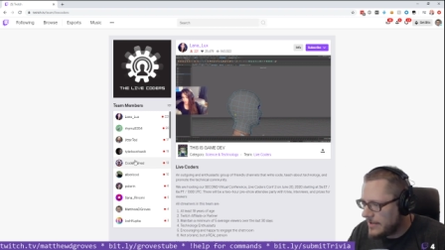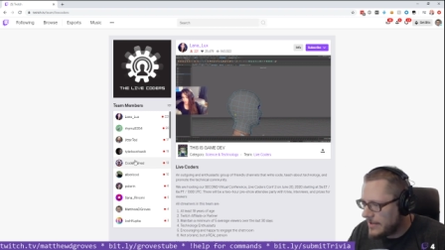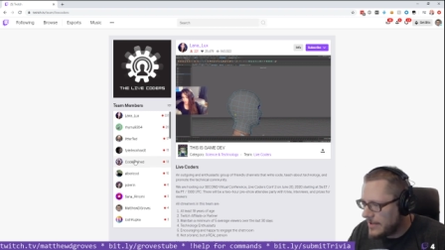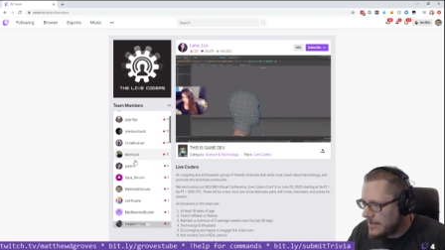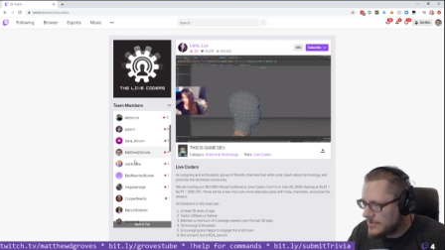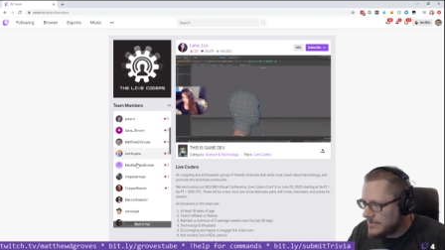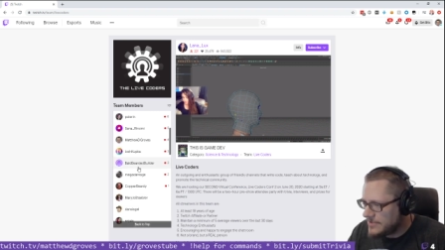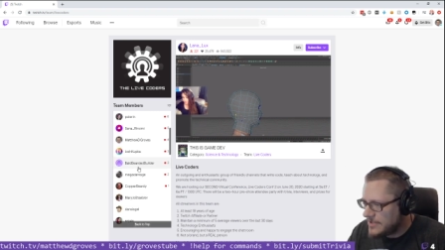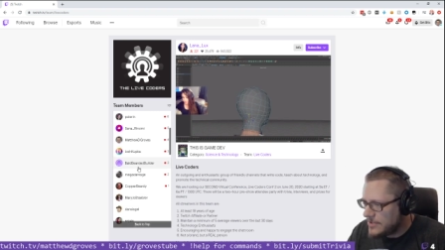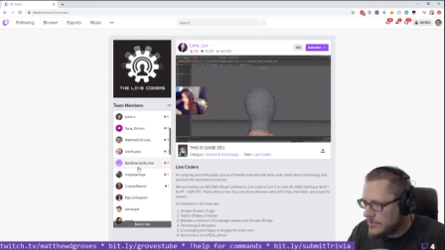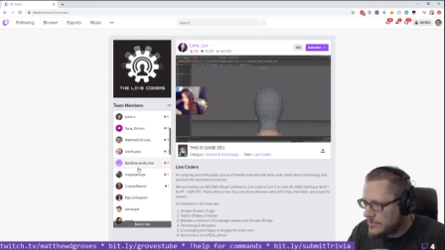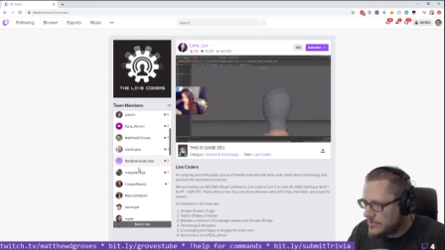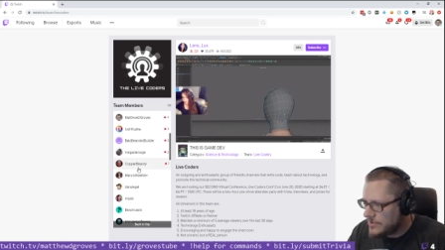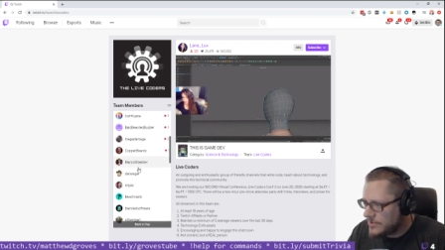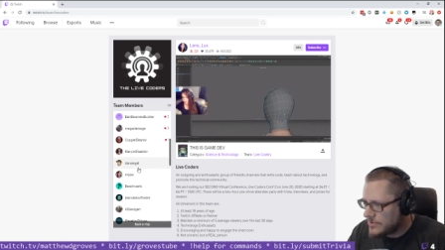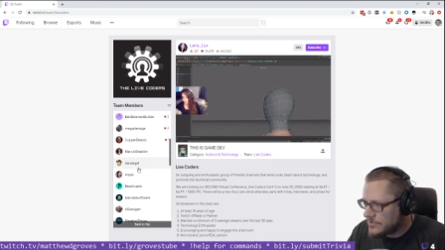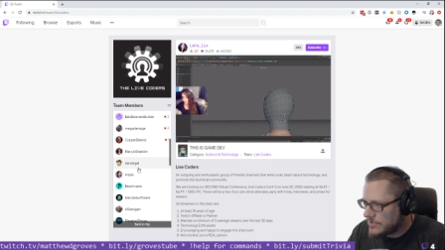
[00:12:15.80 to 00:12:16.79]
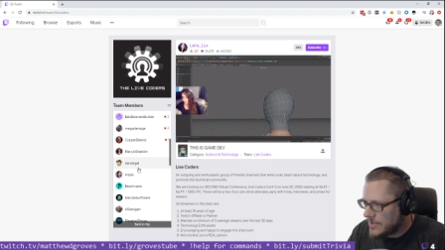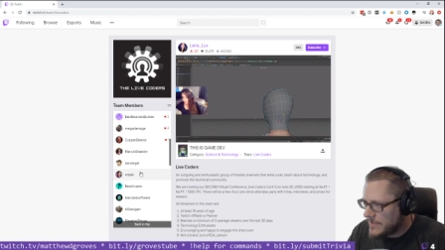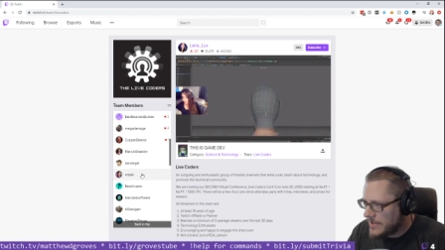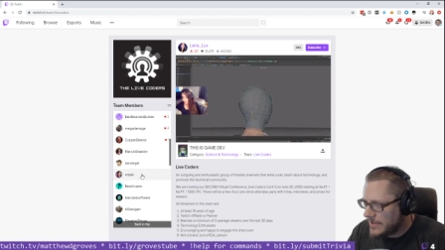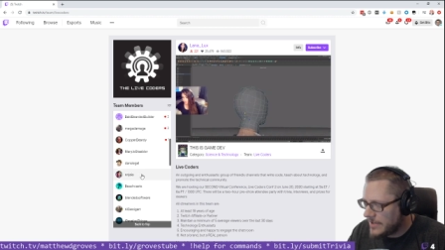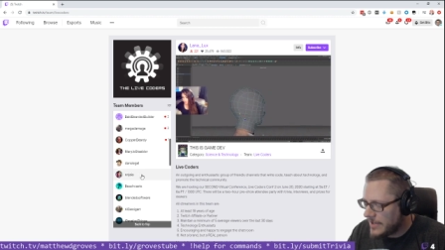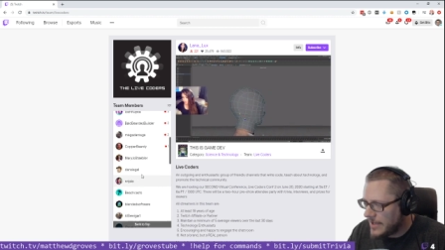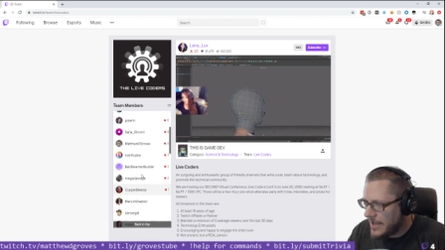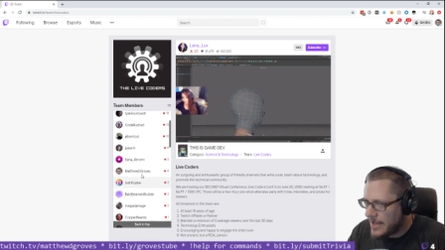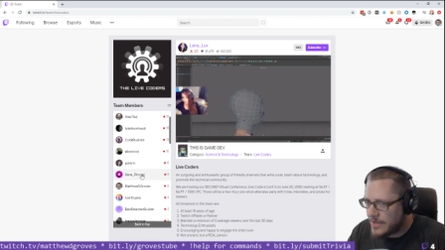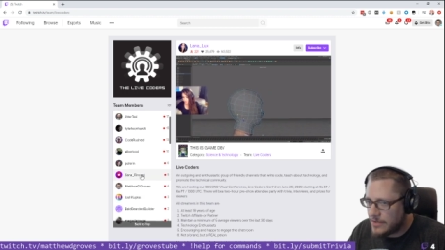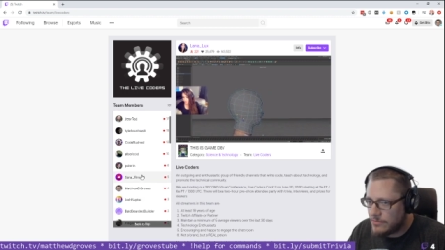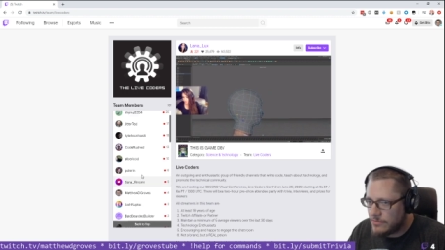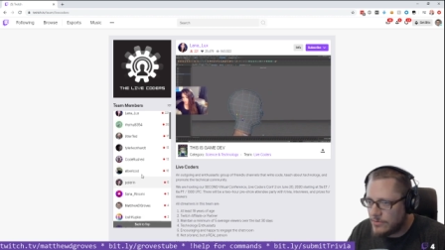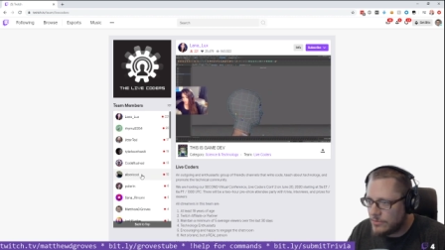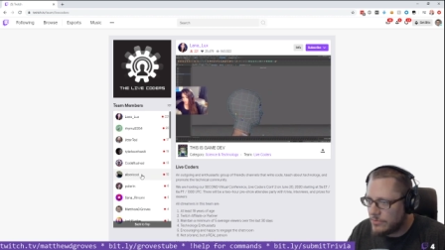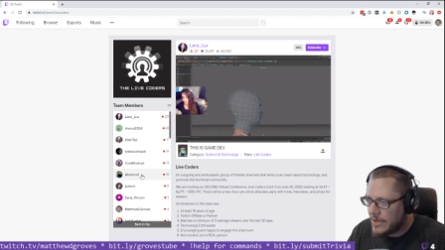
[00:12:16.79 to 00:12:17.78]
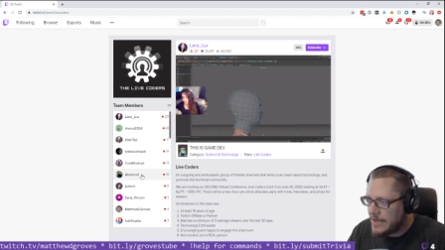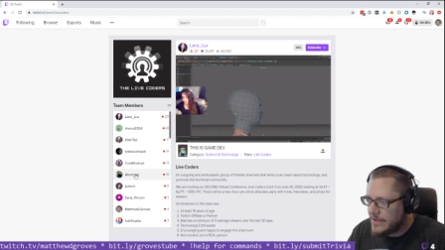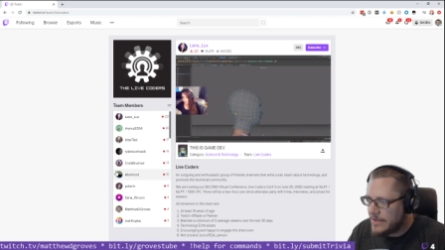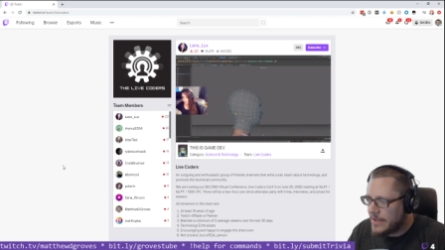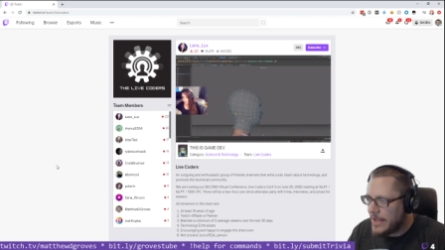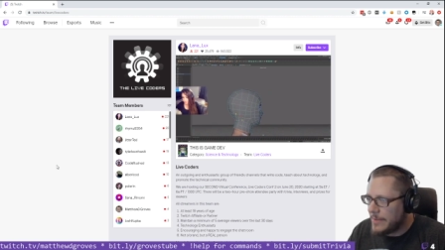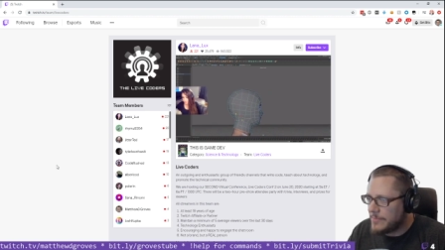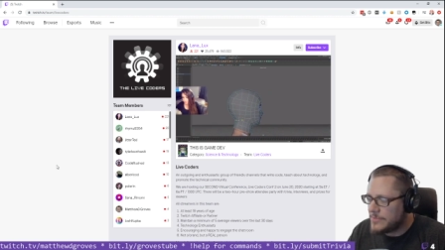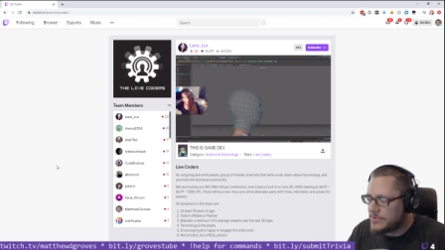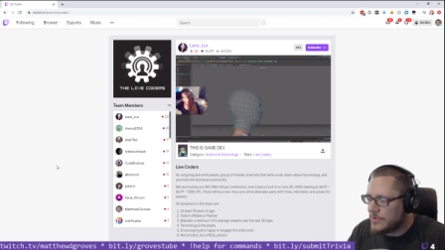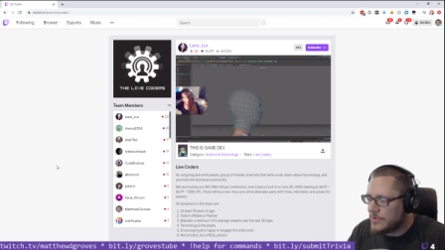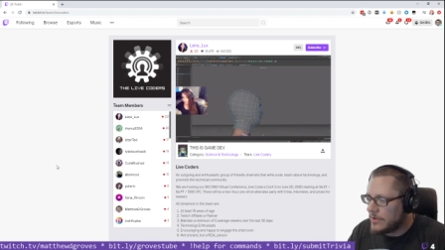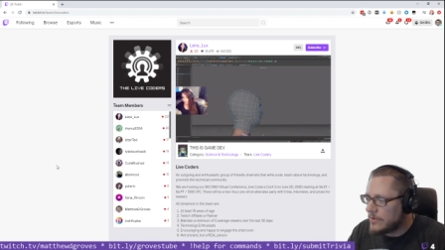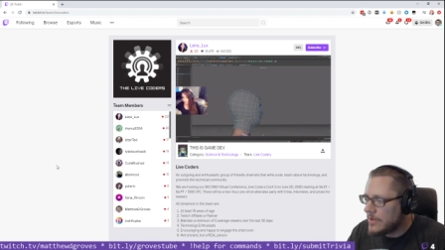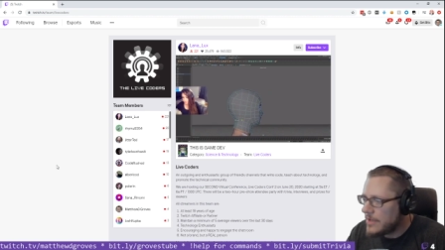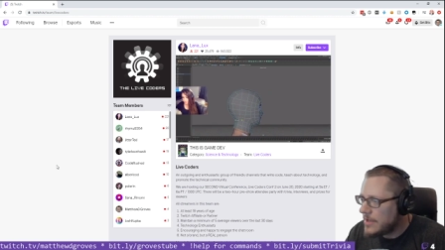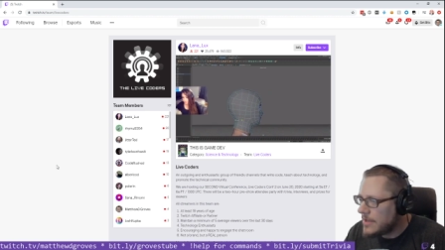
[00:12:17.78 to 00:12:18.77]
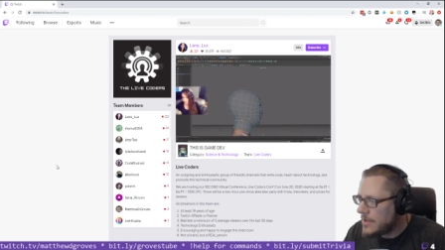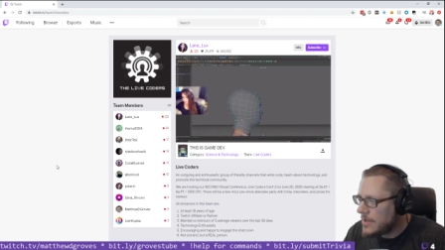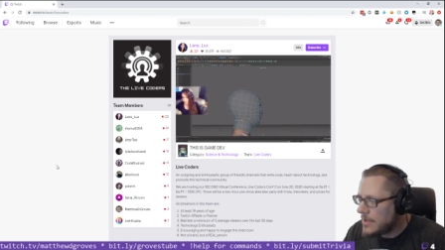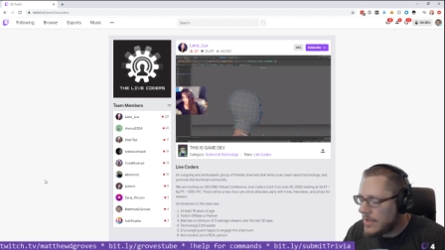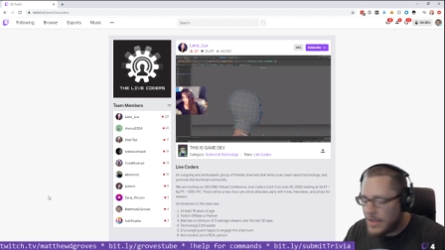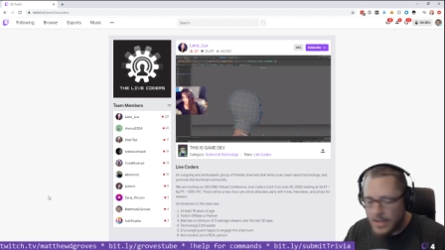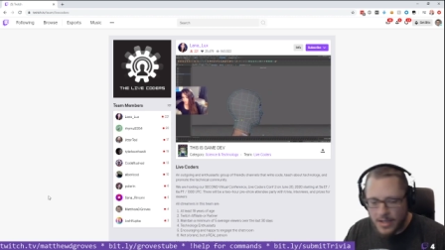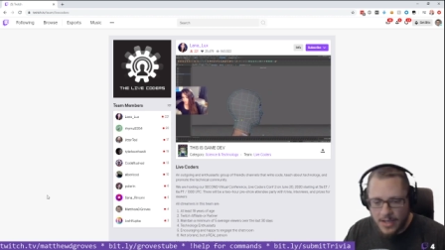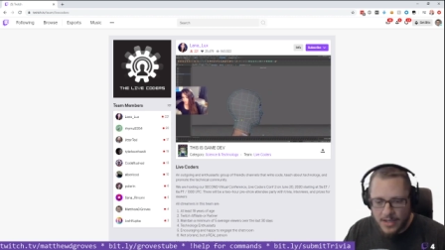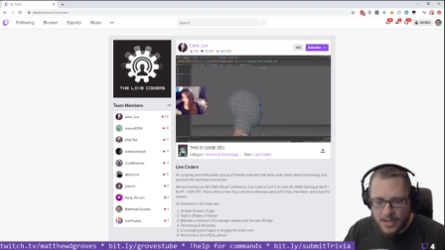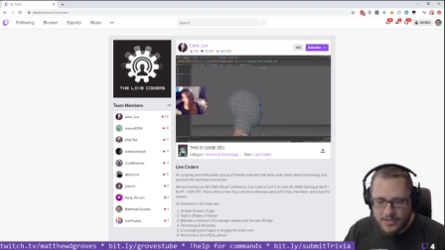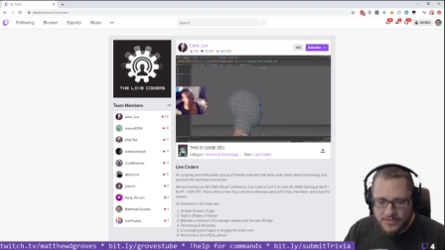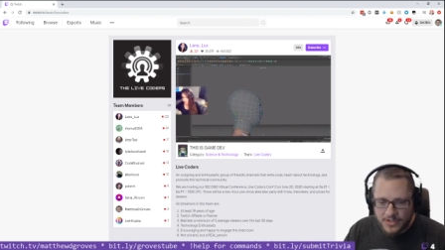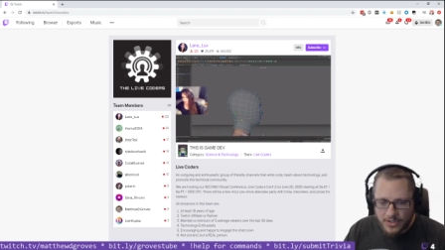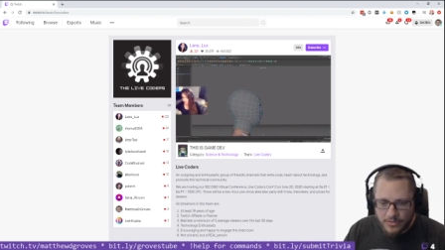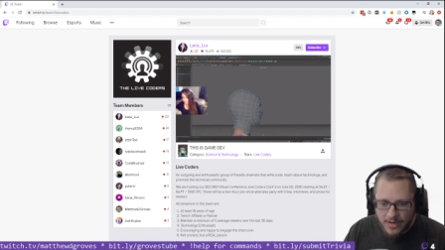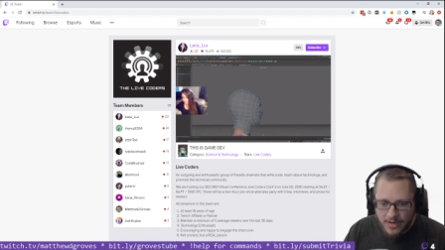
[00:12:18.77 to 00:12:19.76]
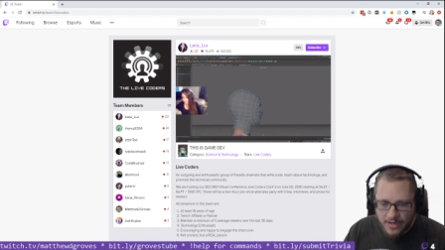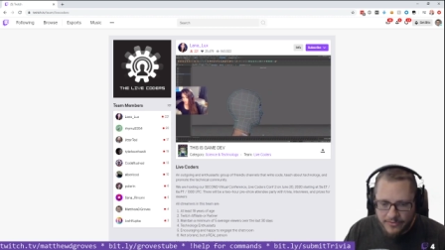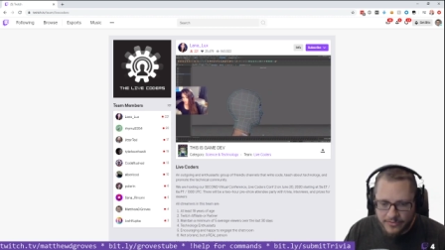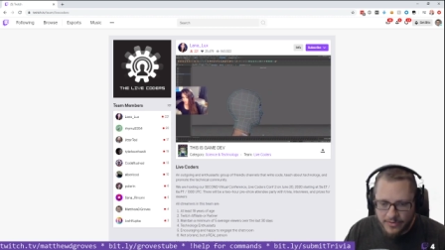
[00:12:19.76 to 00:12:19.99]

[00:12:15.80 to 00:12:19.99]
See who's still streaming, and we'll raid them. So stick around for